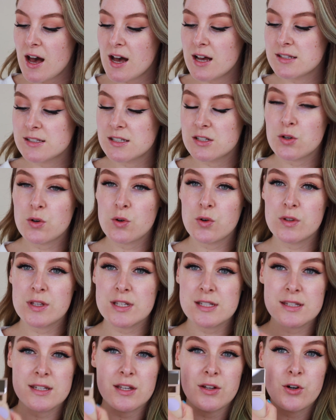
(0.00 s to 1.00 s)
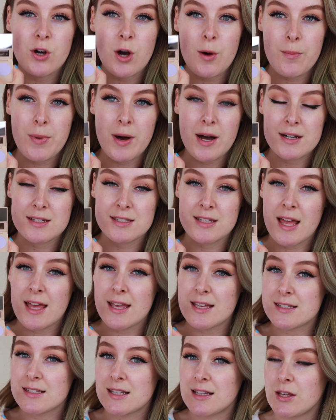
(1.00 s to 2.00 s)
And in all these little compacts
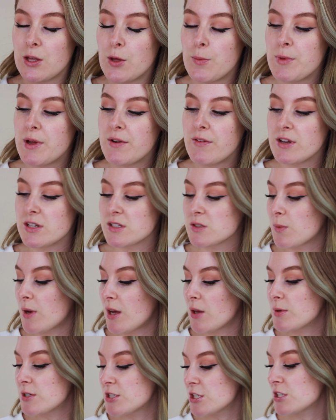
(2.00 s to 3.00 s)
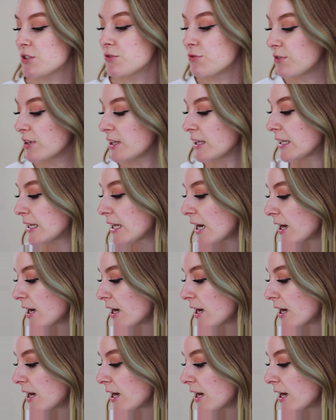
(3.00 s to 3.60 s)
there is a little mirror as well, which is really